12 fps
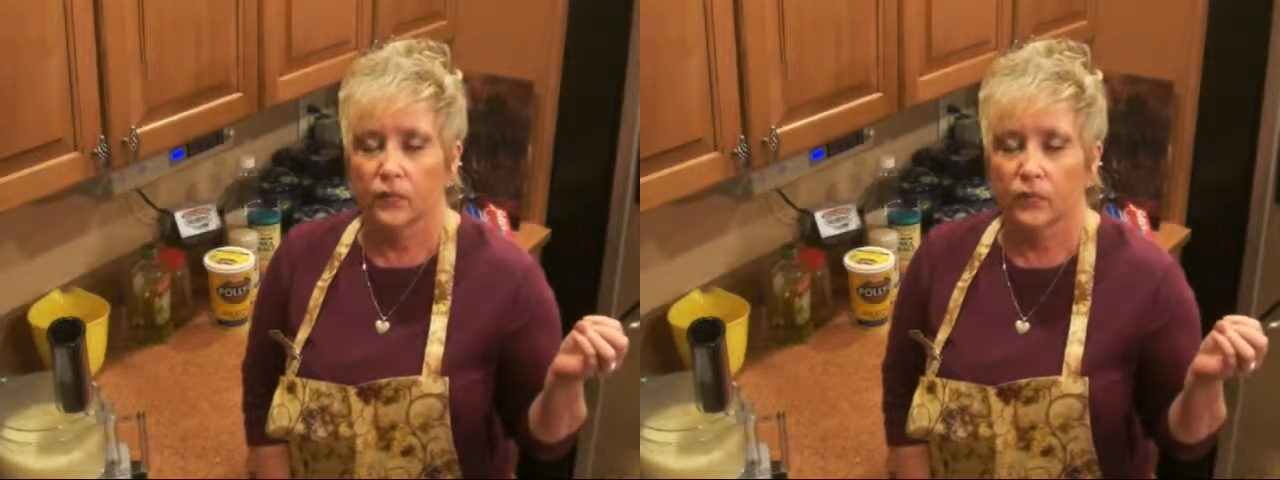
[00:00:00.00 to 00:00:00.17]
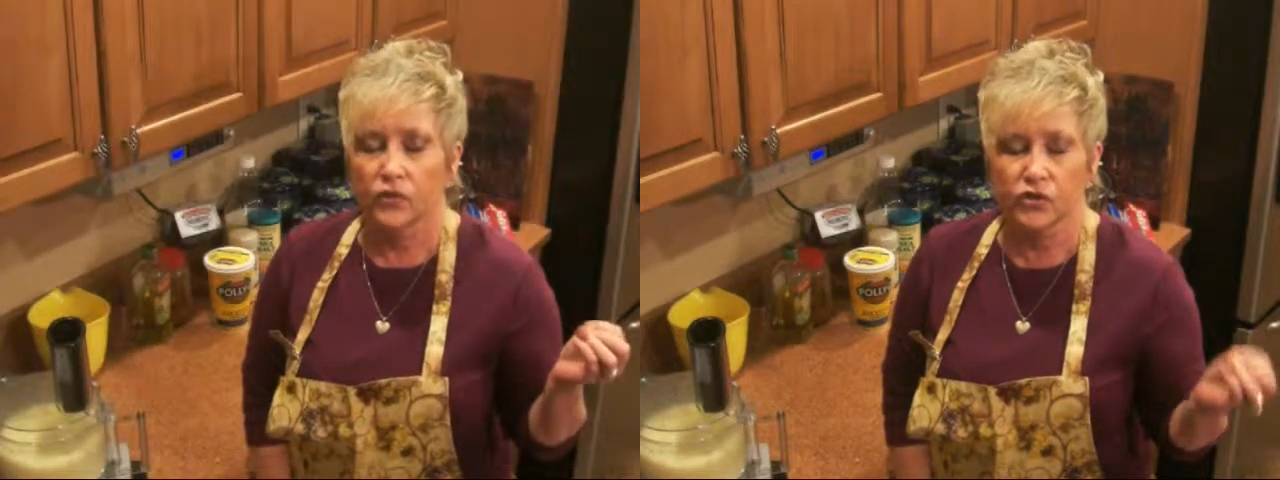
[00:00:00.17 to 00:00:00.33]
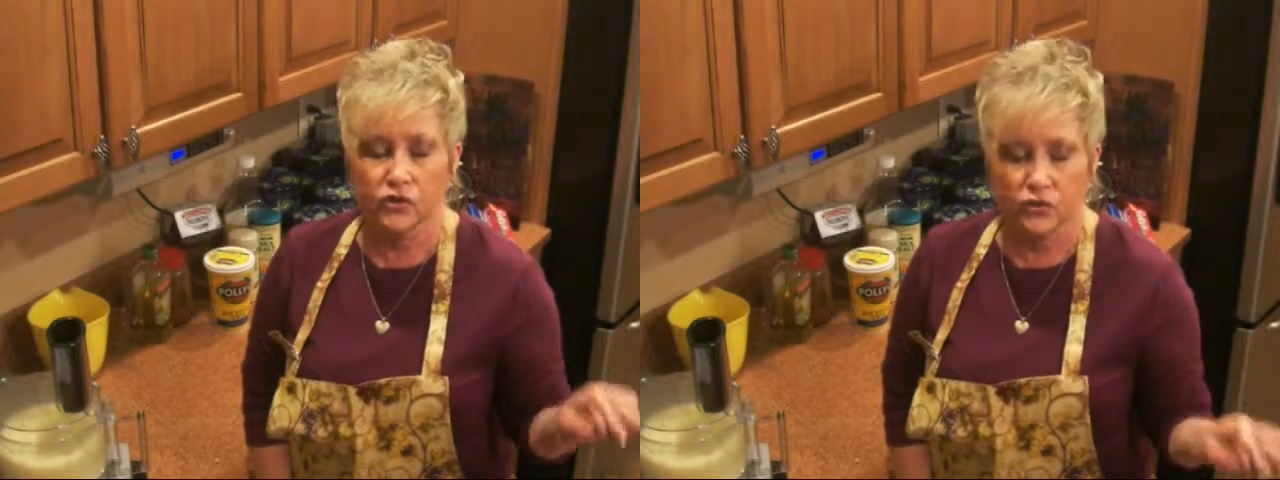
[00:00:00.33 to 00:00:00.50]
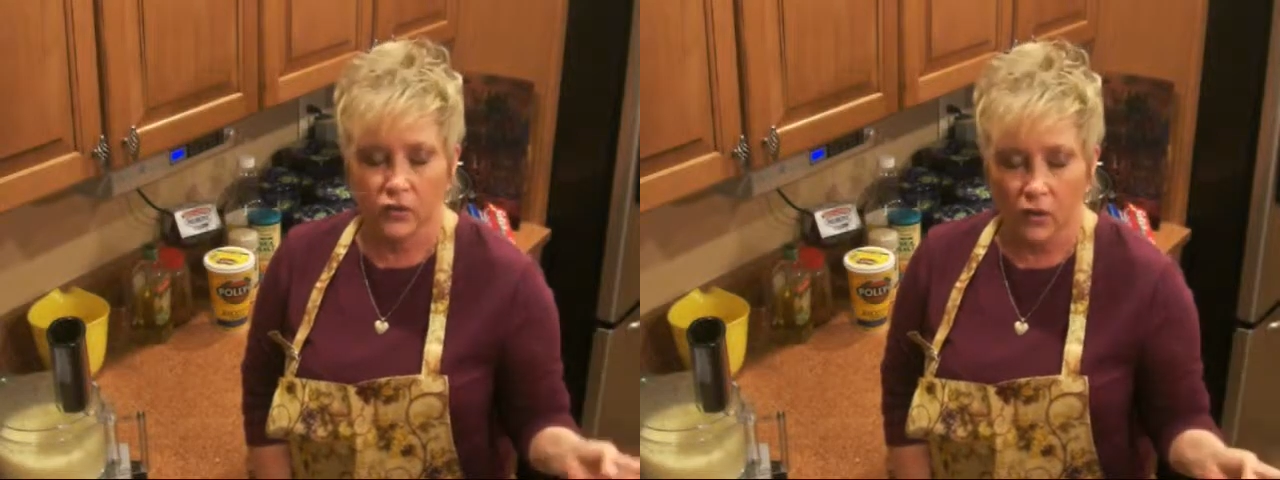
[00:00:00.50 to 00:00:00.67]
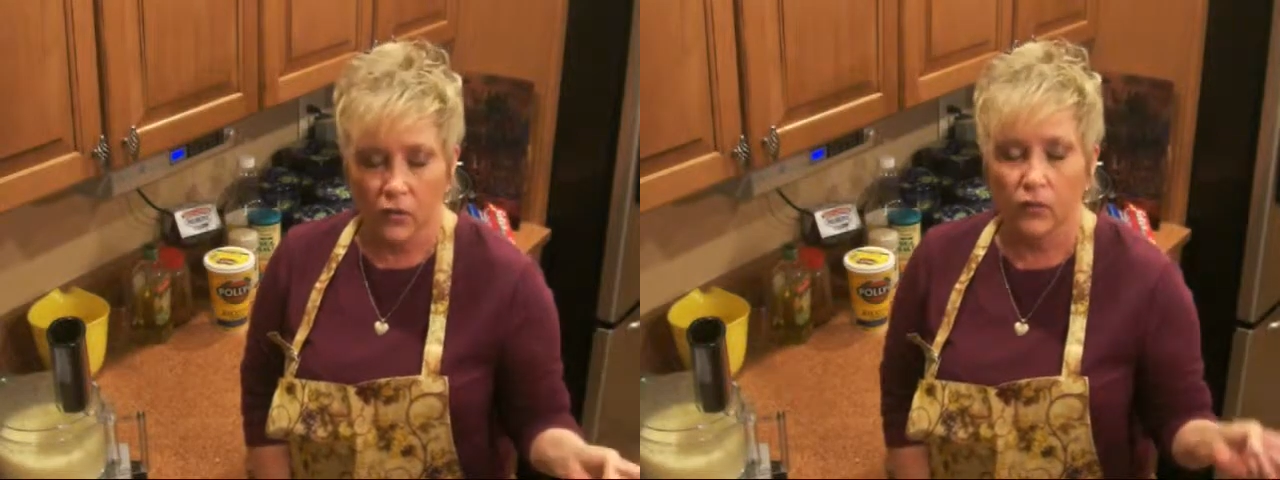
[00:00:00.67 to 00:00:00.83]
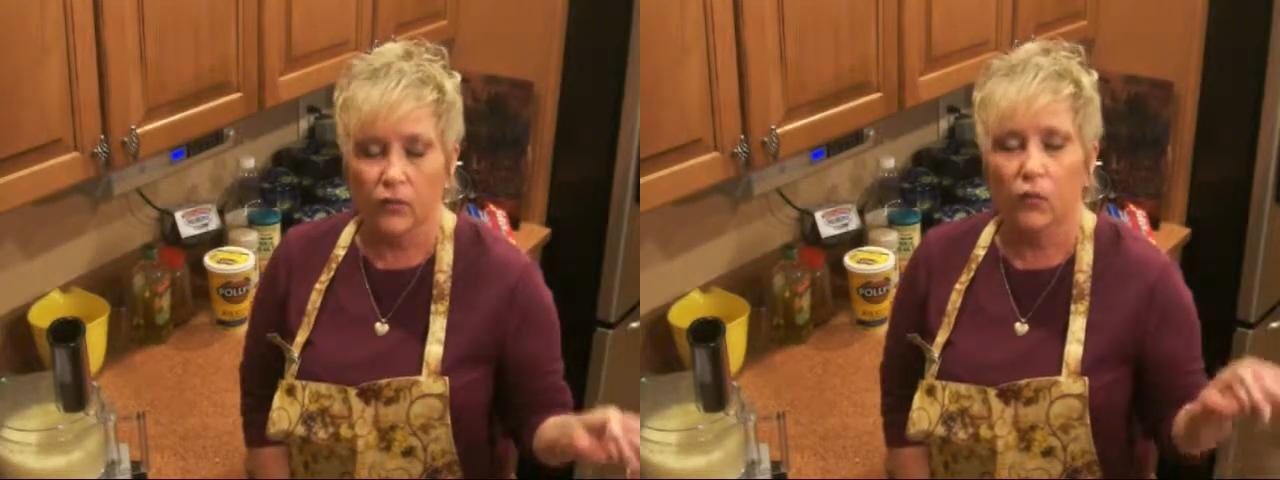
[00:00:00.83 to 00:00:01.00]

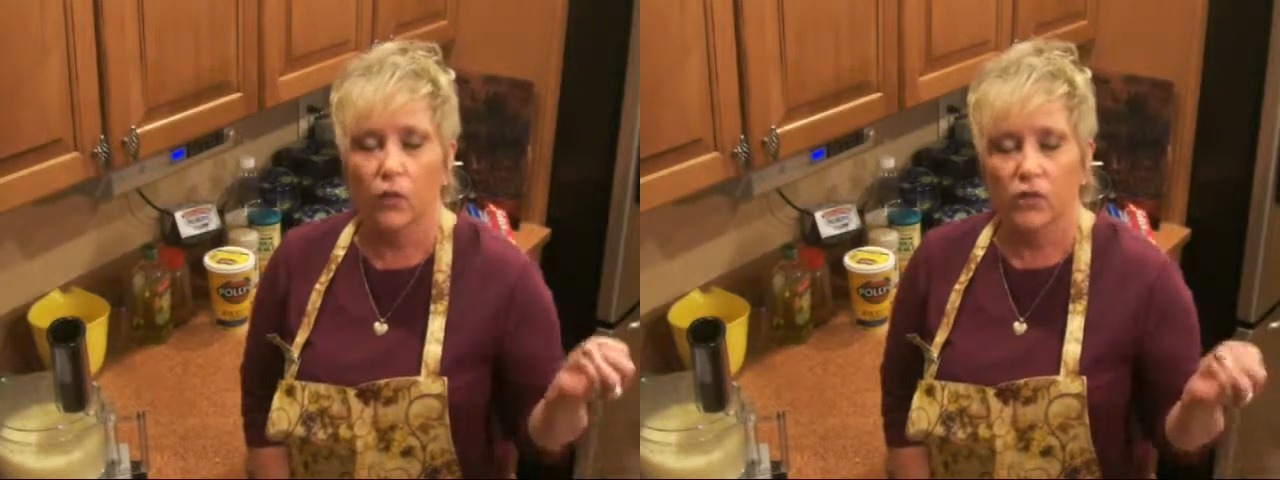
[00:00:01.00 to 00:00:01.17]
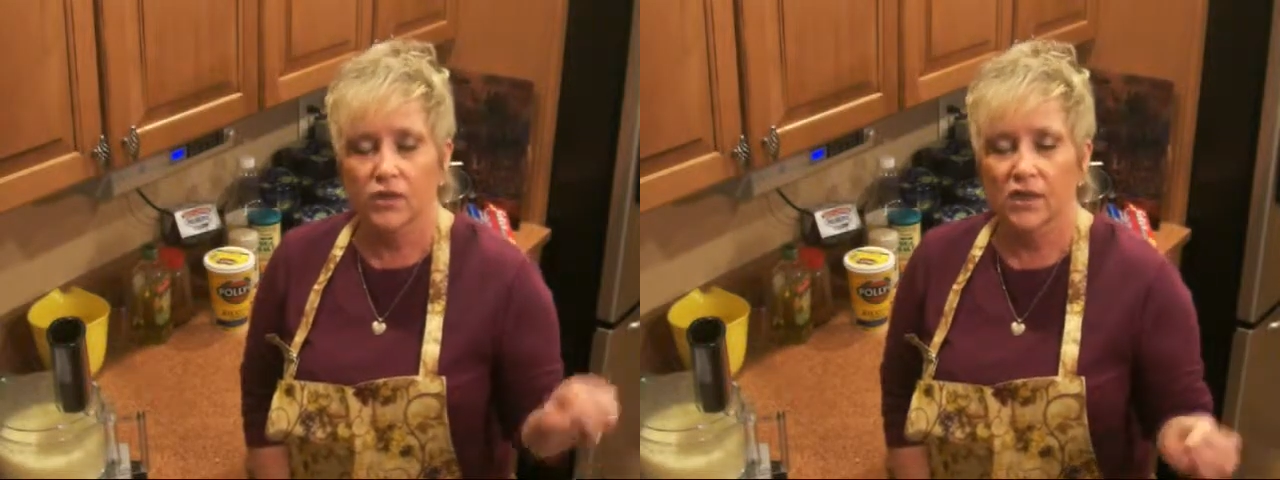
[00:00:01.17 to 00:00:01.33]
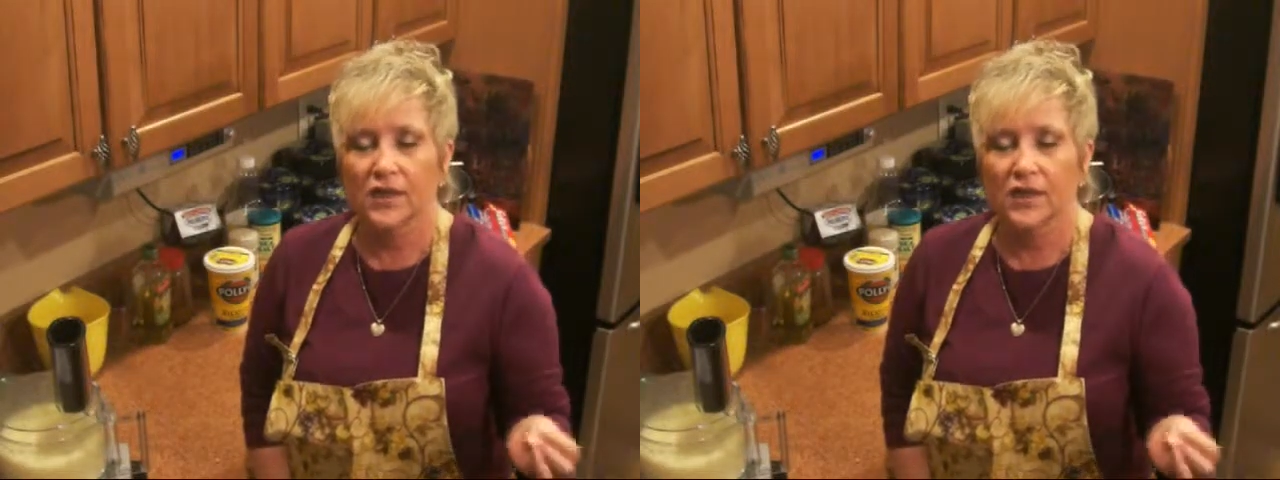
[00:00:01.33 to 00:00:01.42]
prosciutto, which